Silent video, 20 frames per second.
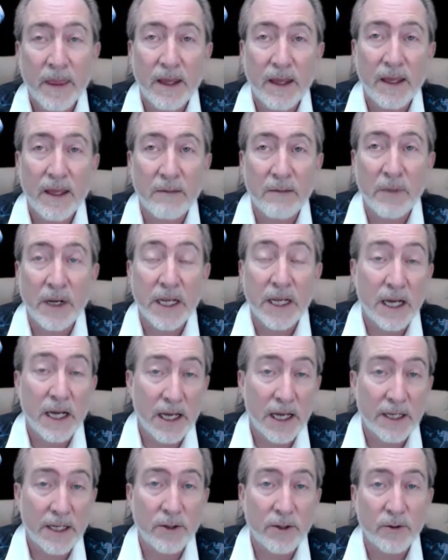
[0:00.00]
And my
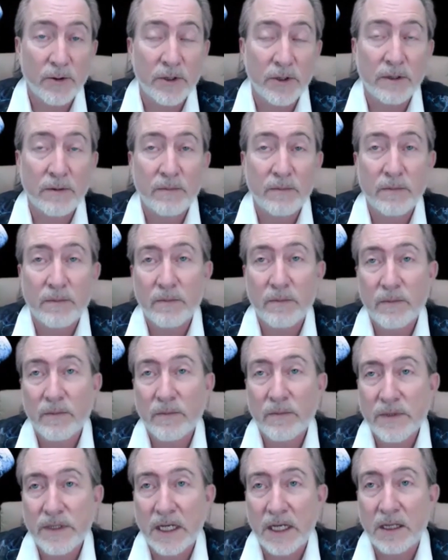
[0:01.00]
guide who had
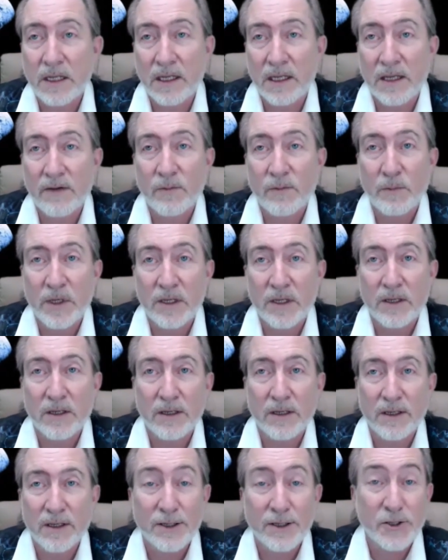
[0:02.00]
taken, given me
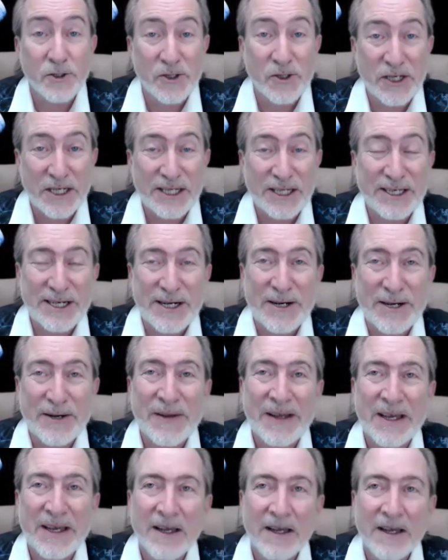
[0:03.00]
the, the journey there,
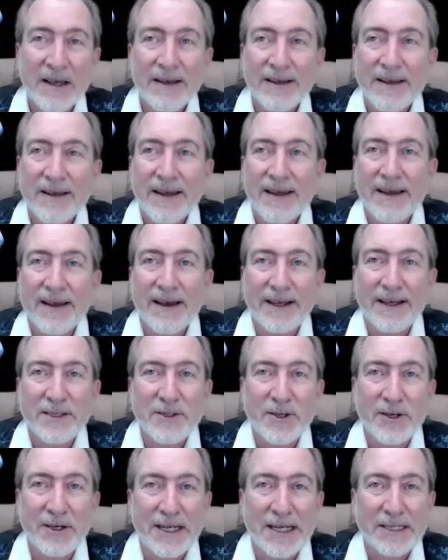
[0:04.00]
I
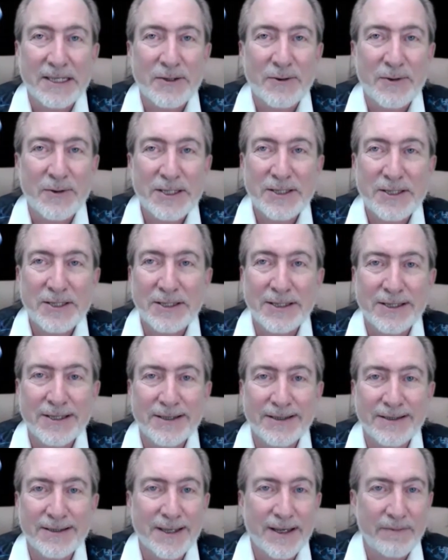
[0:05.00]
started to ask questions
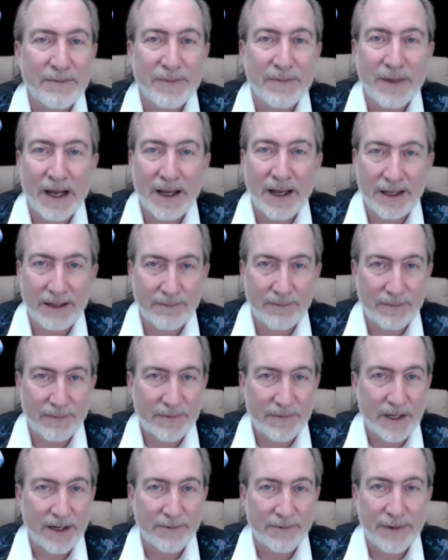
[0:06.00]
because I, I
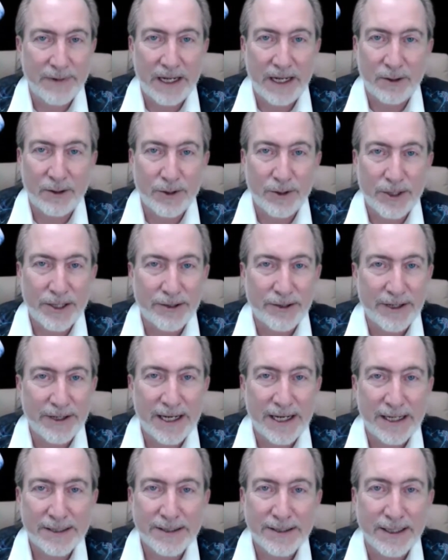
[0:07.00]
got radical
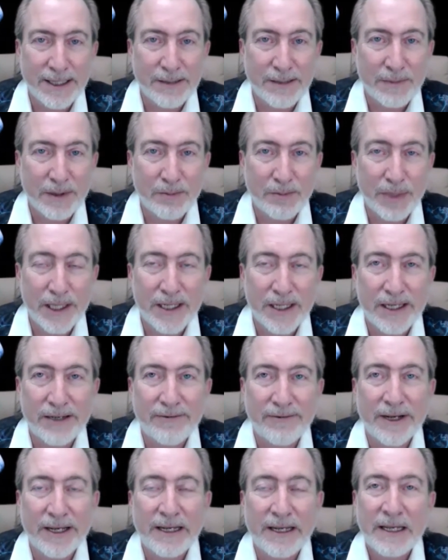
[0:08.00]
curiosity in my
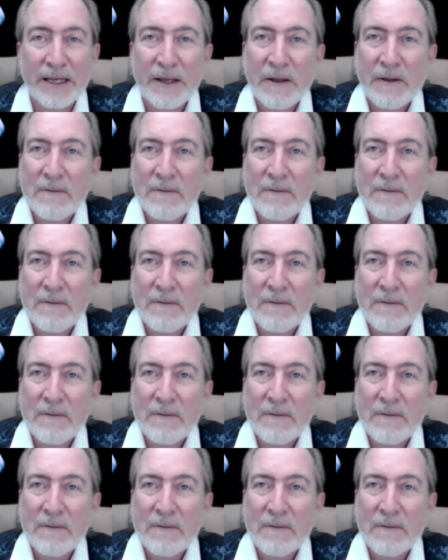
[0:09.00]
blood, right?